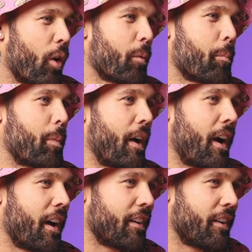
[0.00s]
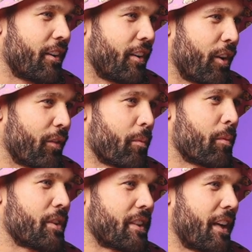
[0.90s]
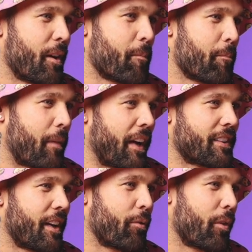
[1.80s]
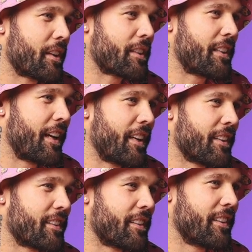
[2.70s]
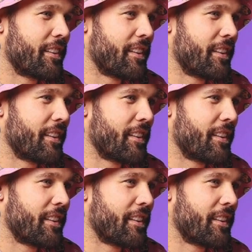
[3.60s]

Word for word: what part of the museum makes everyone sneeze?